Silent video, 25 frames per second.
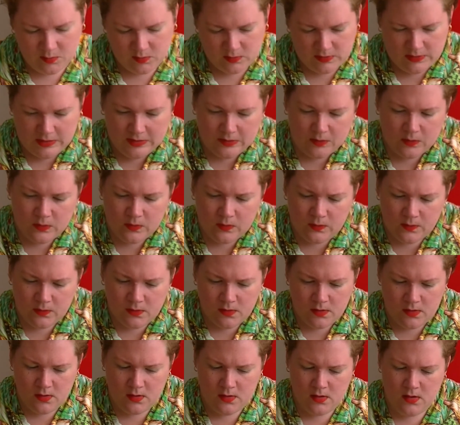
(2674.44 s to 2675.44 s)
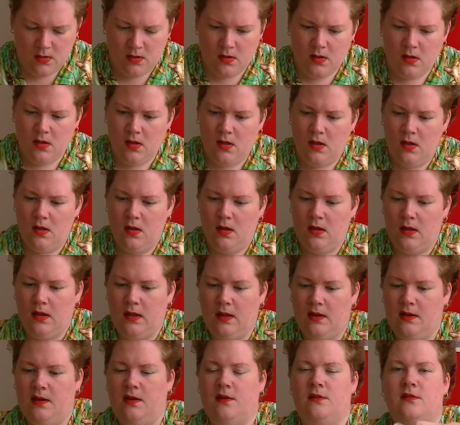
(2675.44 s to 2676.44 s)
needle,
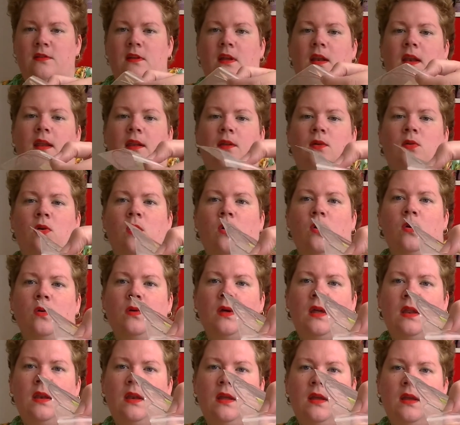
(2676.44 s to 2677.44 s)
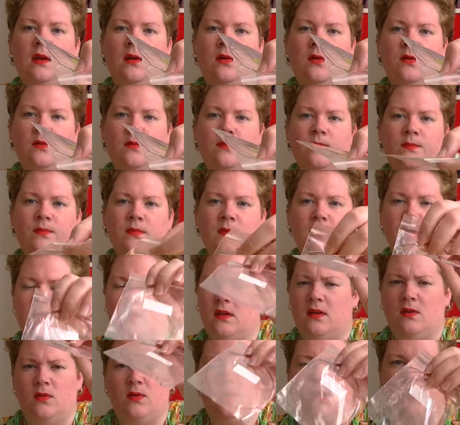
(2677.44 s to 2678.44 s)
and there's a little hole in here.
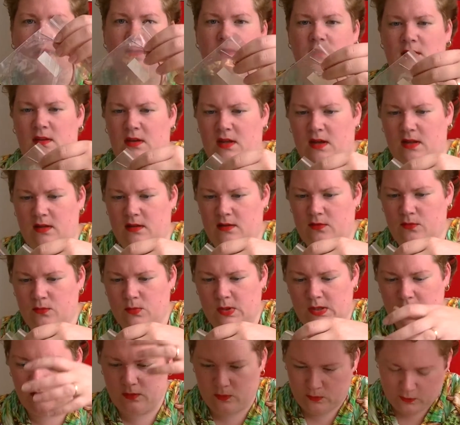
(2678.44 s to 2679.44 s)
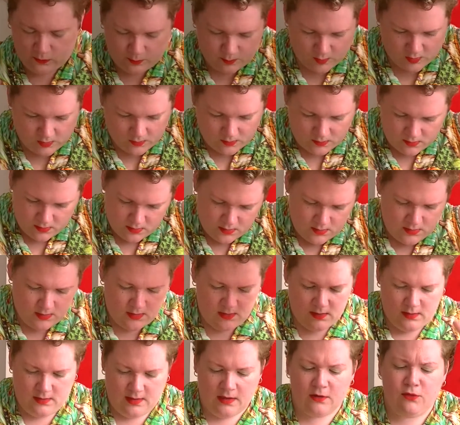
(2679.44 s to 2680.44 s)
You can't see that, it's way too small.
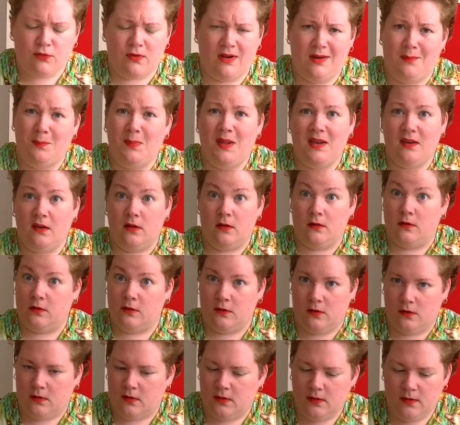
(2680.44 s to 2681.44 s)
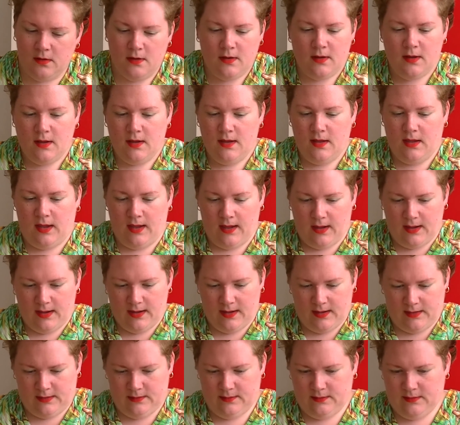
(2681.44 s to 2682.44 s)
It's really miniature,
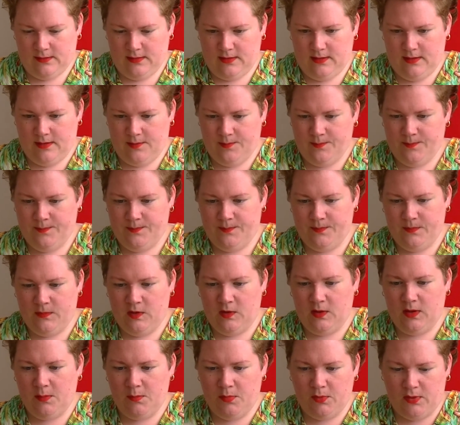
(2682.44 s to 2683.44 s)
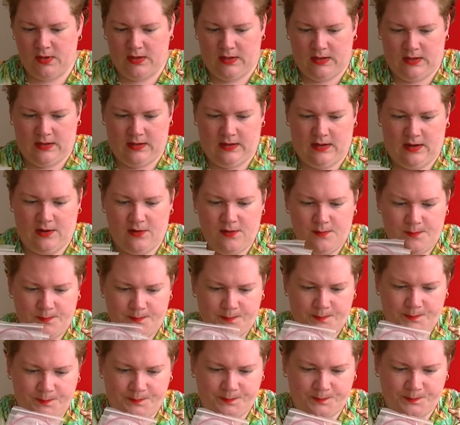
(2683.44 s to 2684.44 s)
and you can put it in there
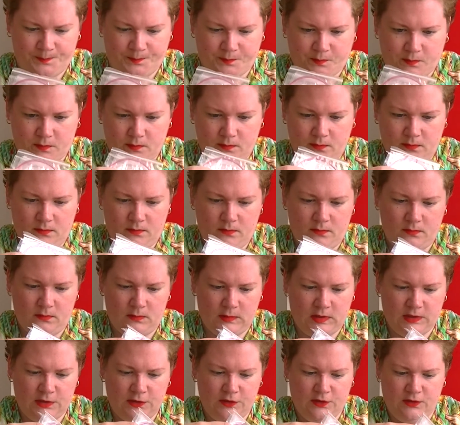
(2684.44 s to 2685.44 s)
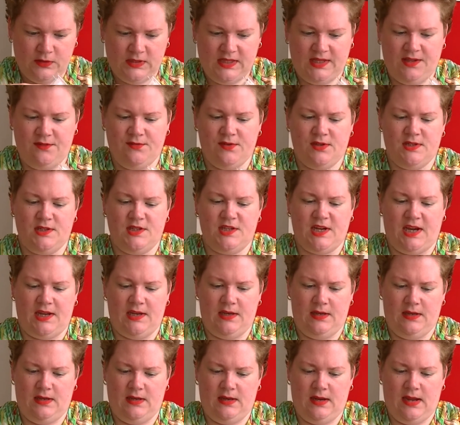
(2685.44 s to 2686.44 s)
to even
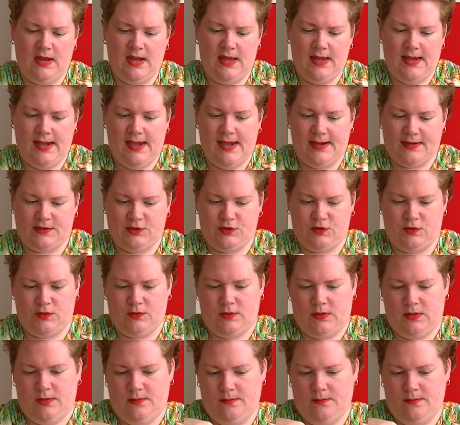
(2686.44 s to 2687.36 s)
tighten it extra.